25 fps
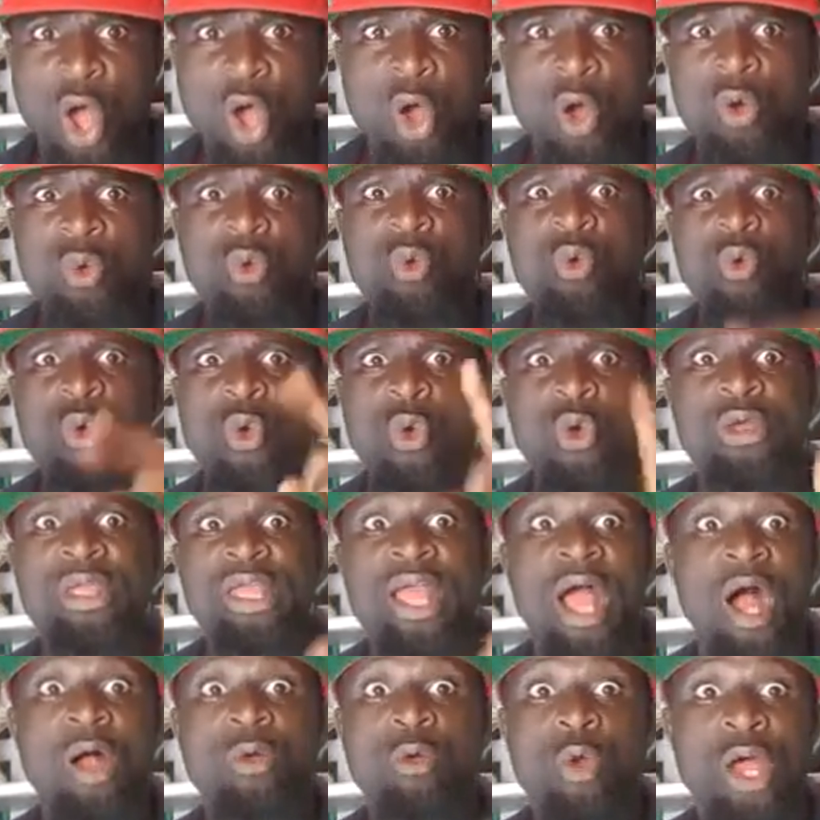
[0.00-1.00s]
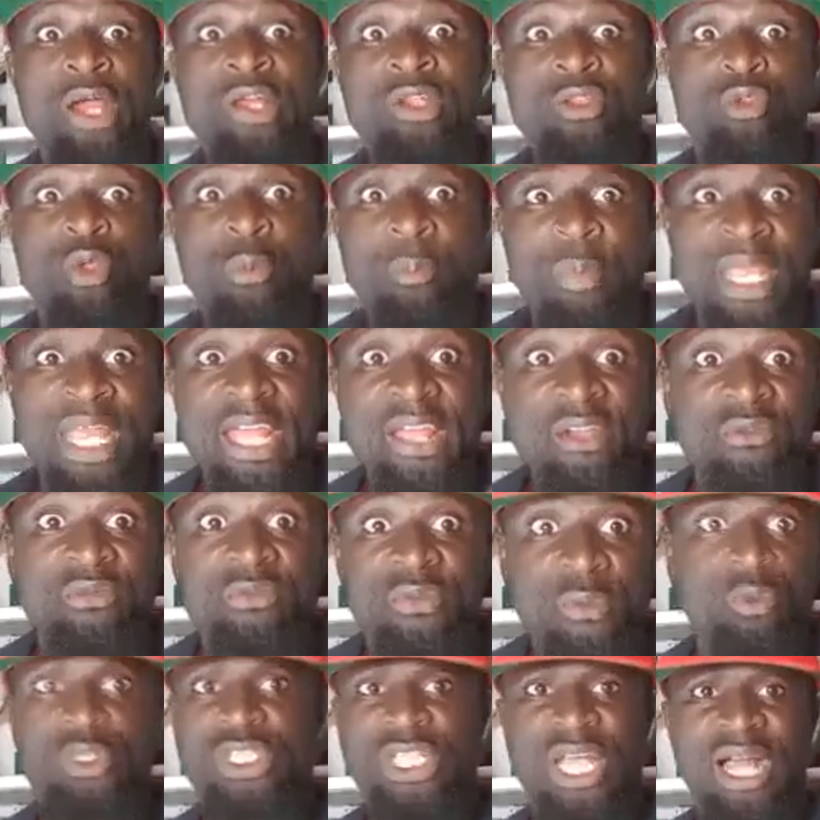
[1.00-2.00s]
know who you are going to be
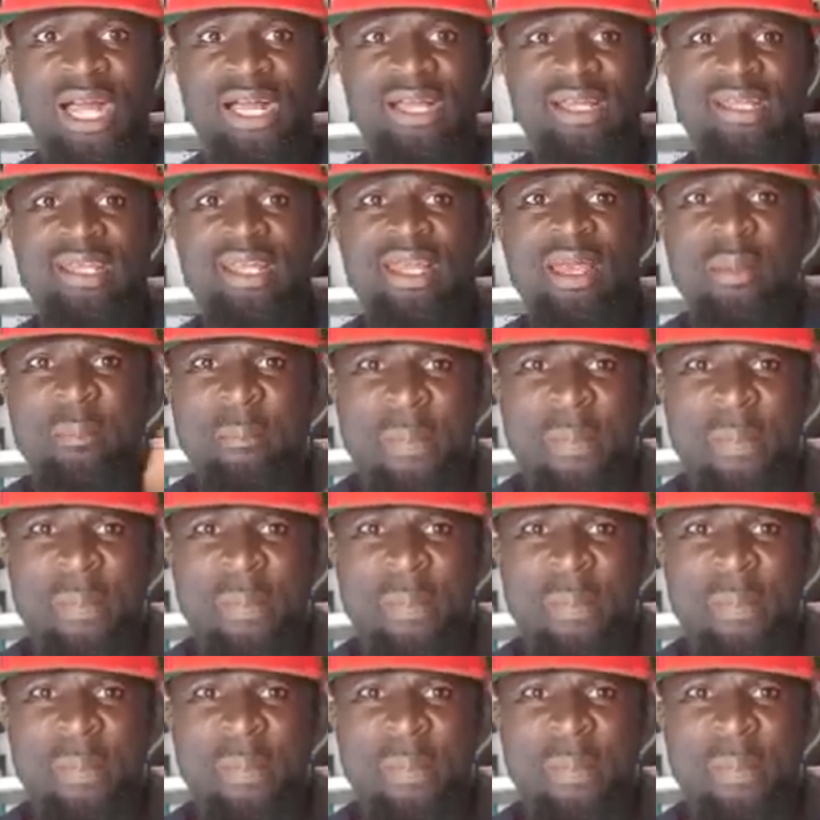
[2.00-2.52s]
in future.